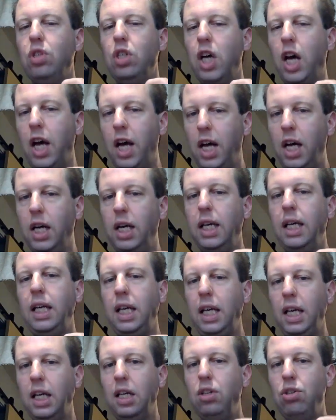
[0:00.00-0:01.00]
tongue
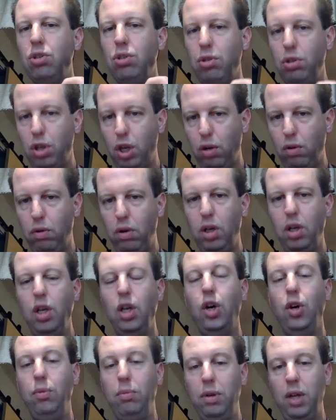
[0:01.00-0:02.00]
each note,
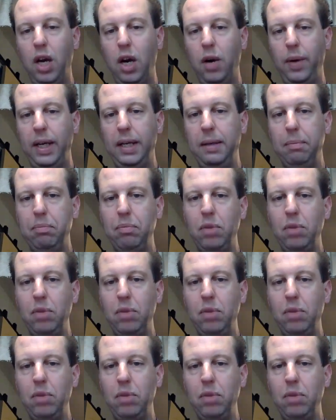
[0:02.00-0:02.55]
no blowing.